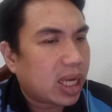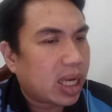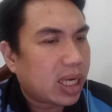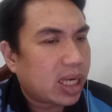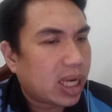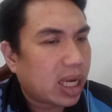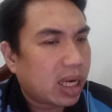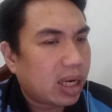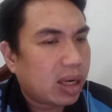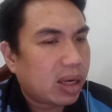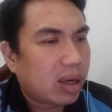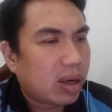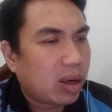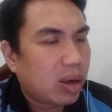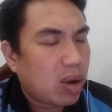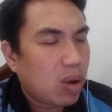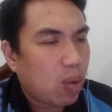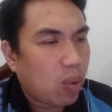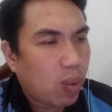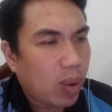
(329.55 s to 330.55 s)
and then
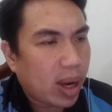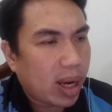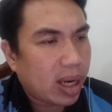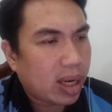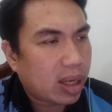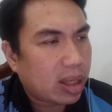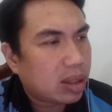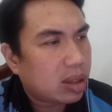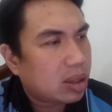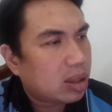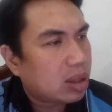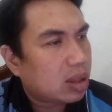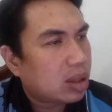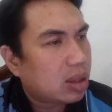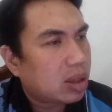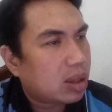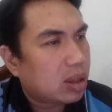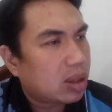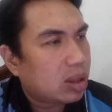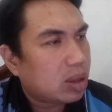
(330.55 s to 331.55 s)
when
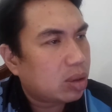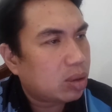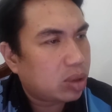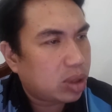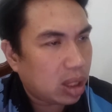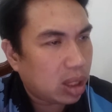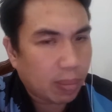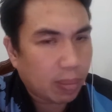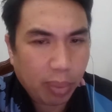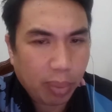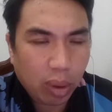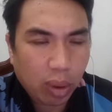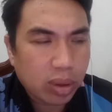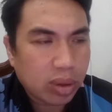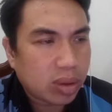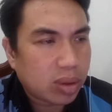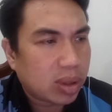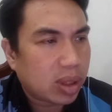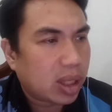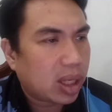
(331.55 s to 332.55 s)
you see a
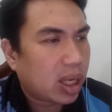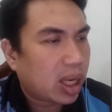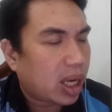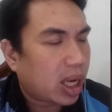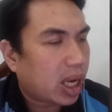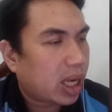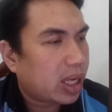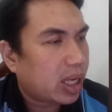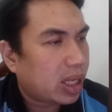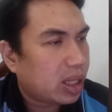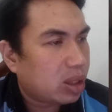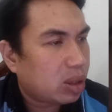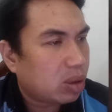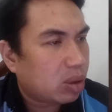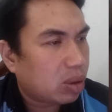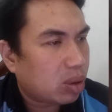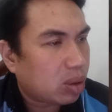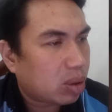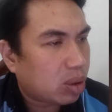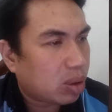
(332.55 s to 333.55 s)
post and then
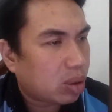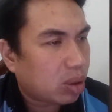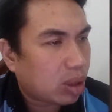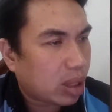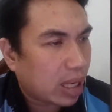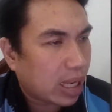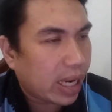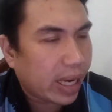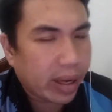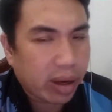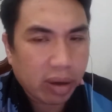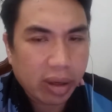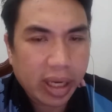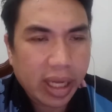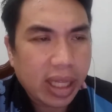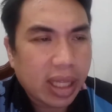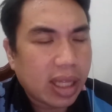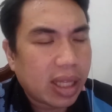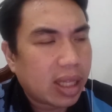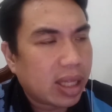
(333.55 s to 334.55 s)
you click
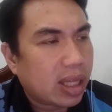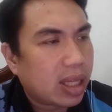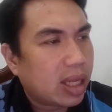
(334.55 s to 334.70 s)
on it,